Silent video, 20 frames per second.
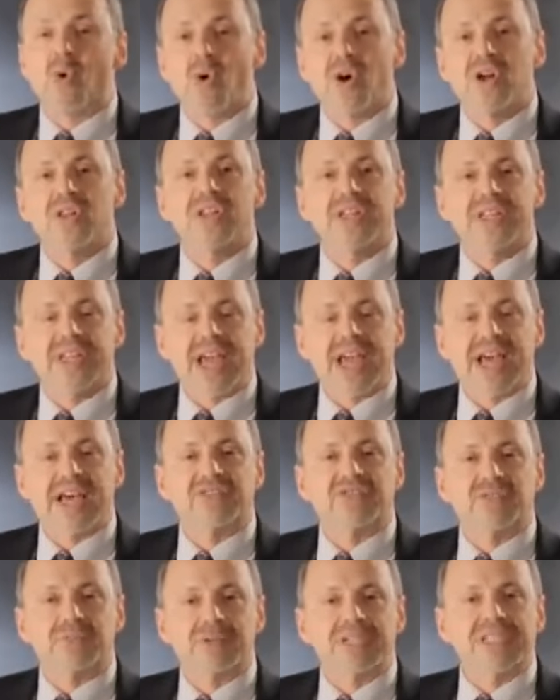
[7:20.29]
oil and
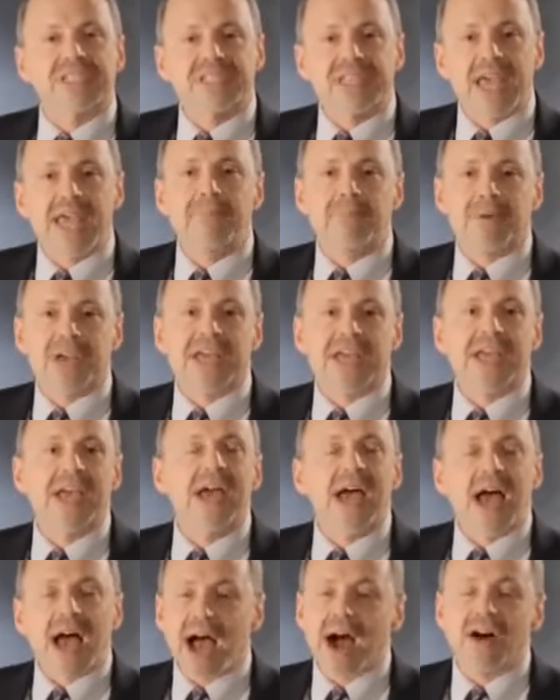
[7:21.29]
gas from escaping
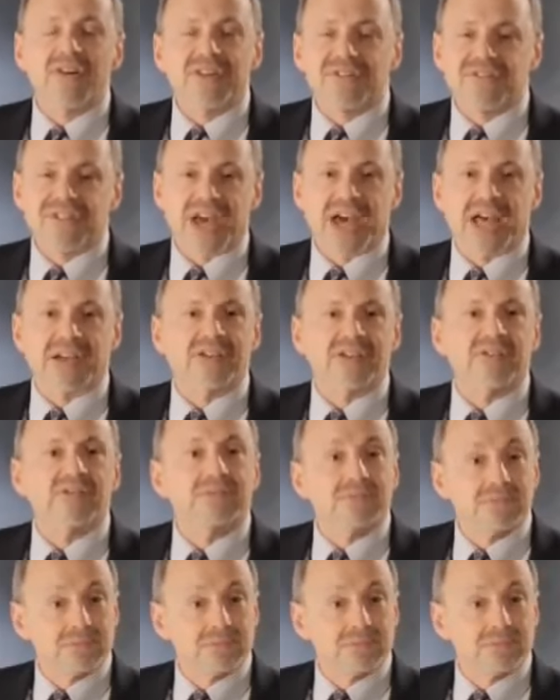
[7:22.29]
out of that